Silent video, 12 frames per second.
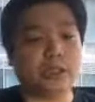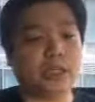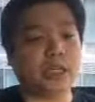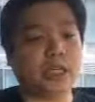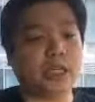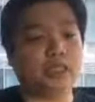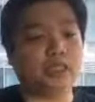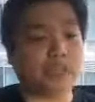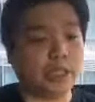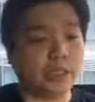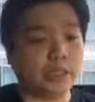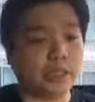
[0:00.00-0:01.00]
check the
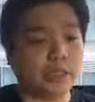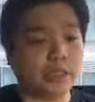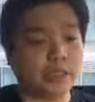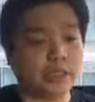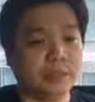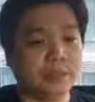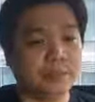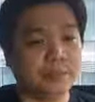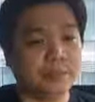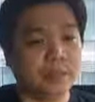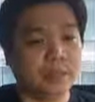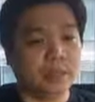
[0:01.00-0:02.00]
credentials.
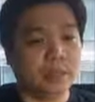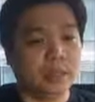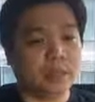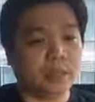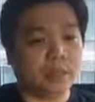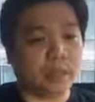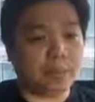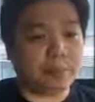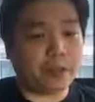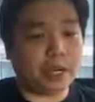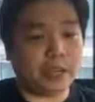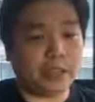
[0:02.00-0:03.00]

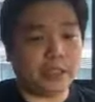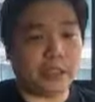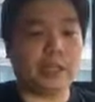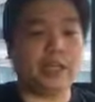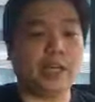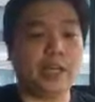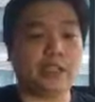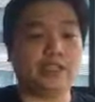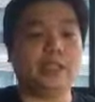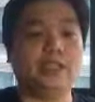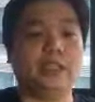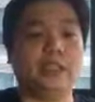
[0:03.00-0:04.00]
Temporary security
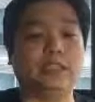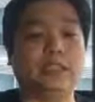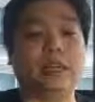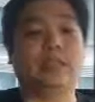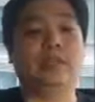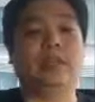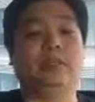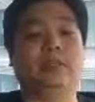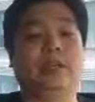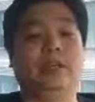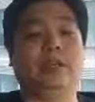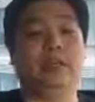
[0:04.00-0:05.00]
access is granted to
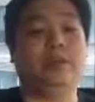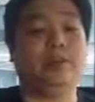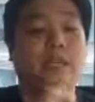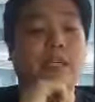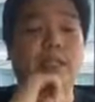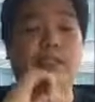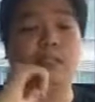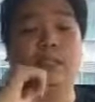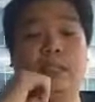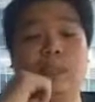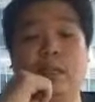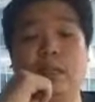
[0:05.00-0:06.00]
AWS.
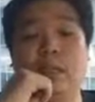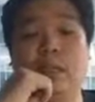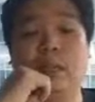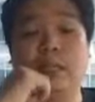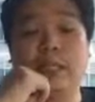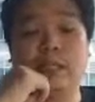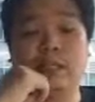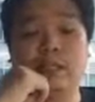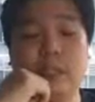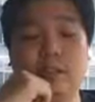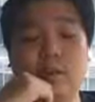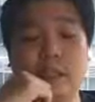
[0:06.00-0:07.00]
Right,
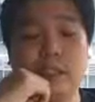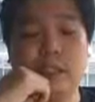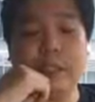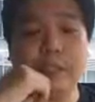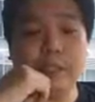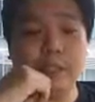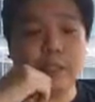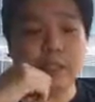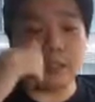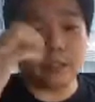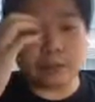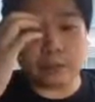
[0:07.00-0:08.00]
so quite similar in
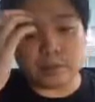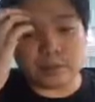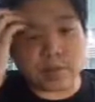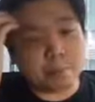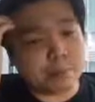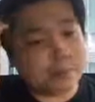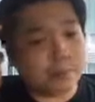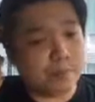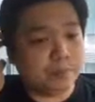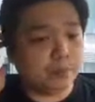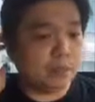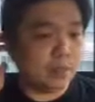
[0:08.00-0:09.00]
terms of step.
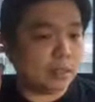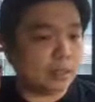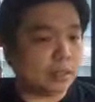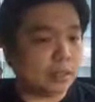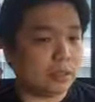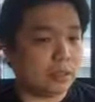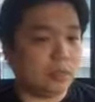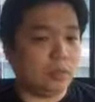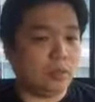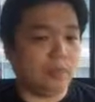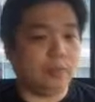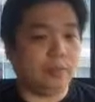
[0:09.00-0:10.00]

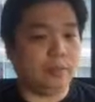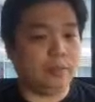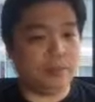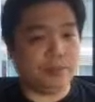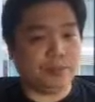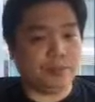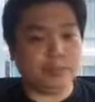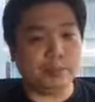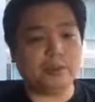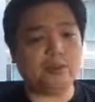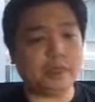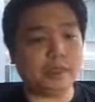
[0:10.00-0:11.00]
So
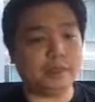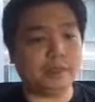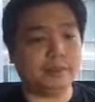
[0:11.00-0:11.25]
Facebook first,